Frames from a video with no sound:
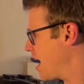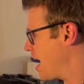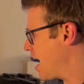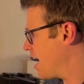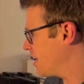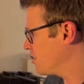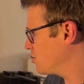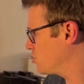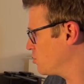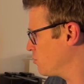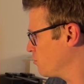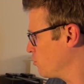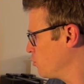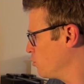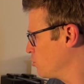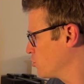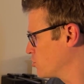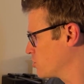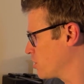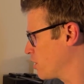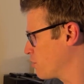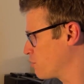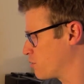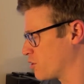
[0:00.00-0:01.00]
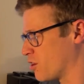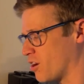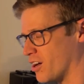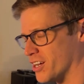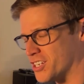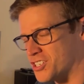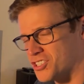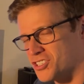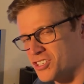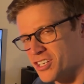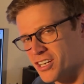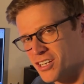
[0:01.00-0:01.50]
And you've also got a
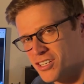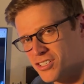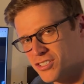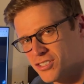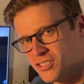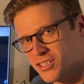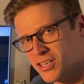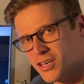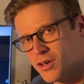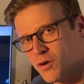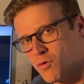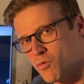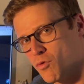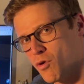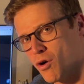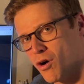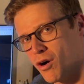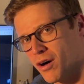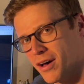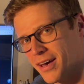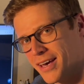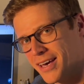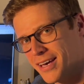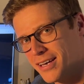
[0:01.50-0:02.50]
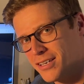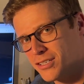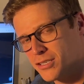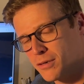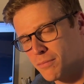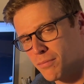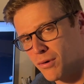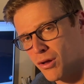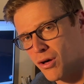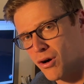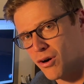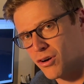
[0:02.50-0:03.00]
60 watt heater
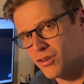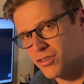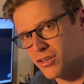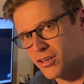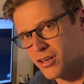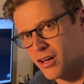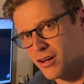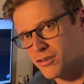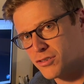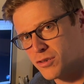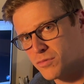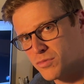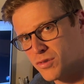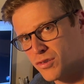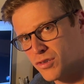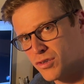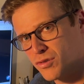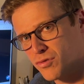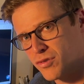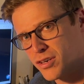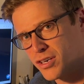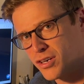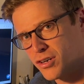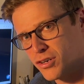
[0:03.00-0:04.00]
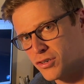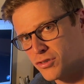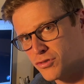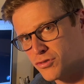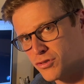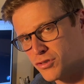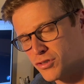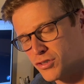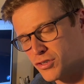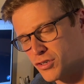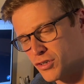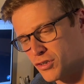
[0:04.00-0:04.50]
block that goes up to
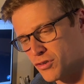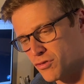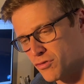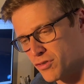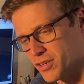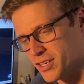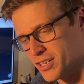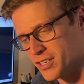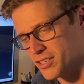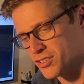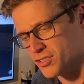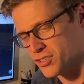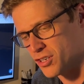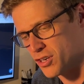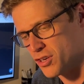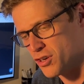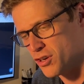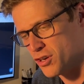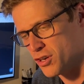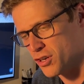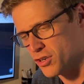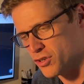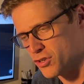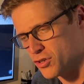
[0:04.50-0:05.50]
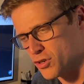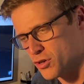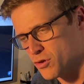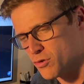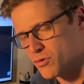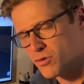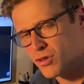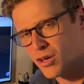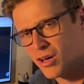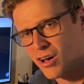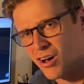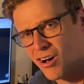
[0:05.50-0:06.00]
300 degrees, so you can do
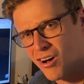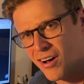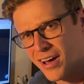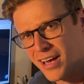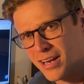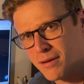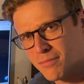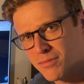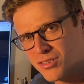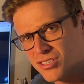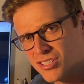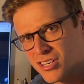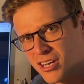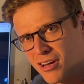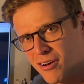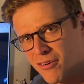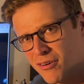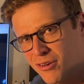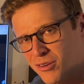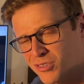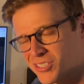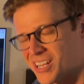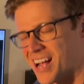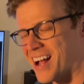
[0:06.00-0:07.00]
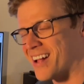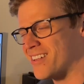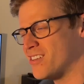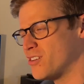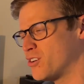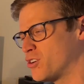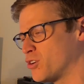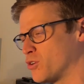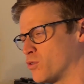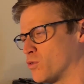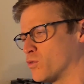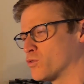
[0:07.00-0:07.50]
the high-end materials, and you
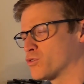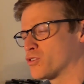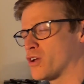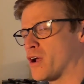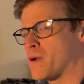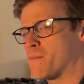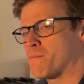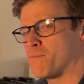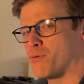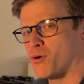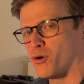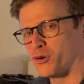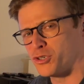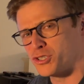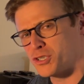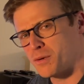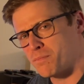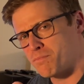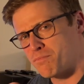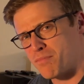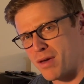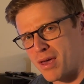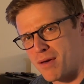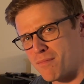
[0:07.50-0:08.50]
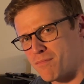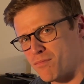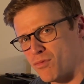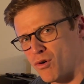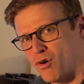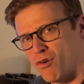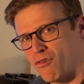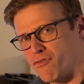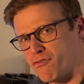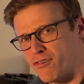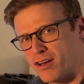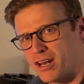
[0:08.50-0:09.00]
can also push a bit
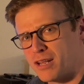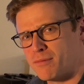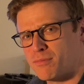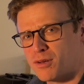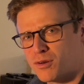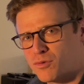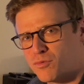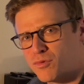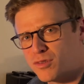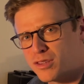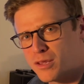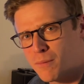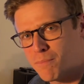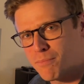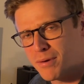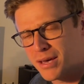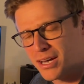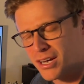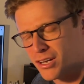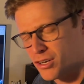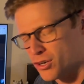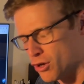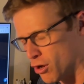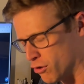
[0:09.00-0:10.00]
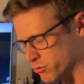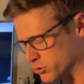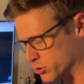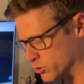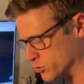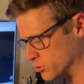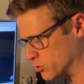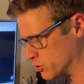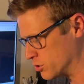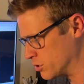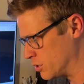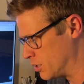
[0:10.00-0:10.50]
more filament with the bigger
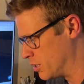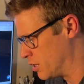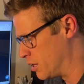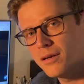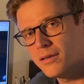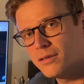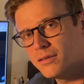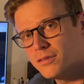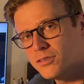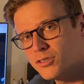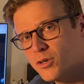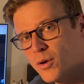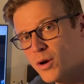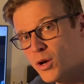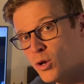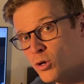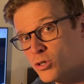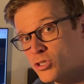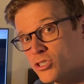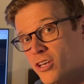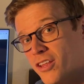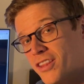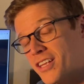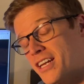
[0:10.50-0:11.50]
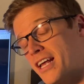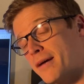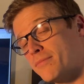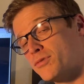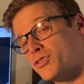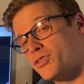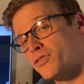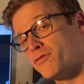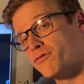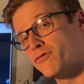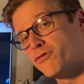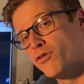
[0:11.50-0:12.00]
nozzles. So it looks like the
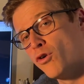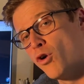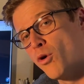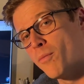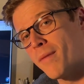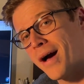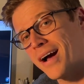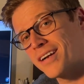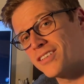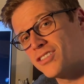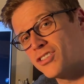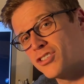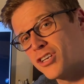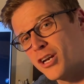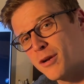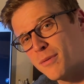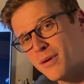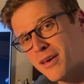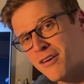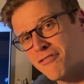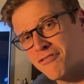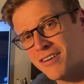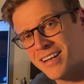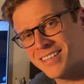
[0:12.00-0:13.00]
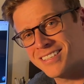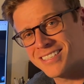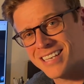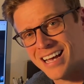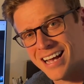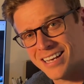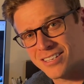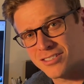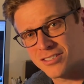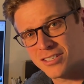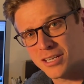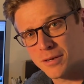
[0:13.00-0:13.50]
Neptune 4 Max is going to be a
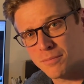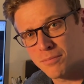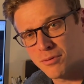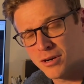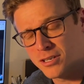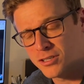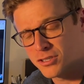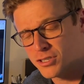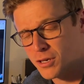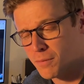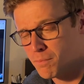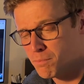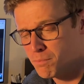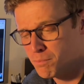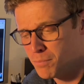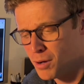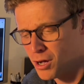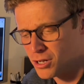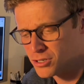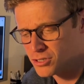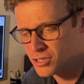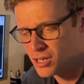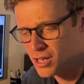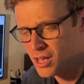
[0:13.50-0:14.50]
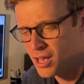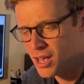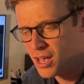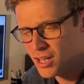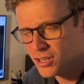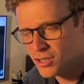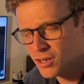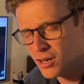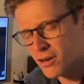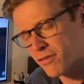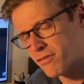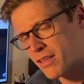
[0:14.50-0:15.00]
fantastic printer, but
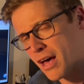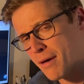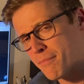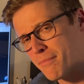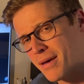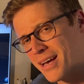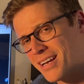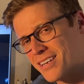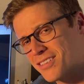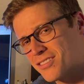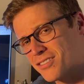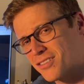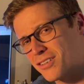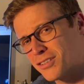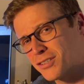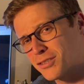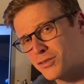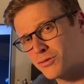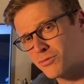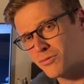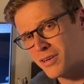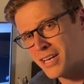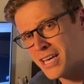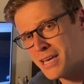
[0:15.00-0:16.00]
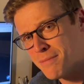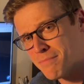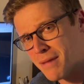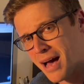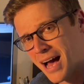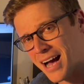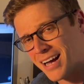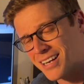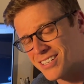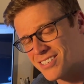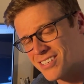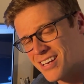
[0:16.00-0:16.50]
none of that makes the 3
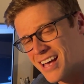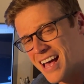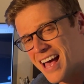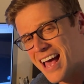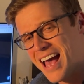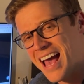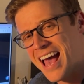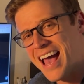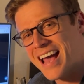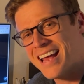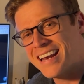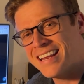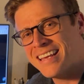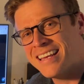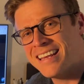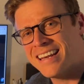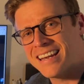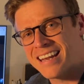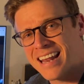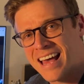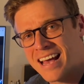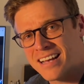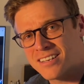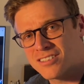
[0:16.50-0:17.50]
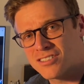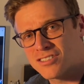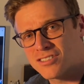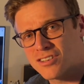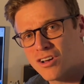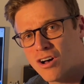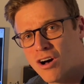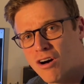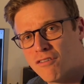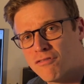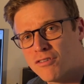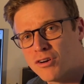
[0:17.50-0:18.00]
Max any less
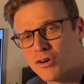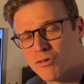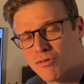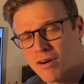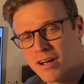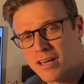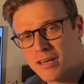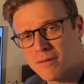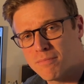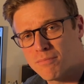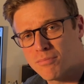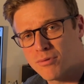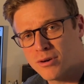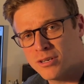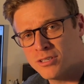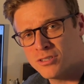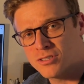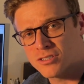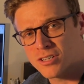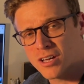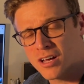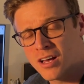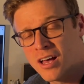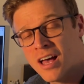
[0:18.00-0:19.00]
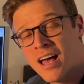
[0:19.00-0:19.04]
of a great printer.